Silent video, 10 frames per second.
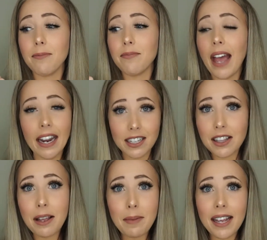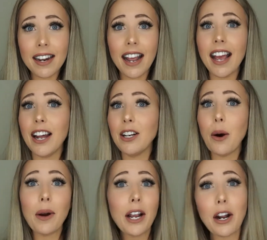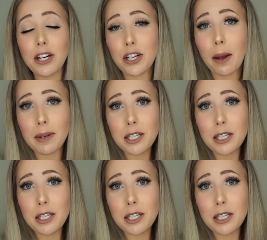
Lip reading: end limit and going on a shopping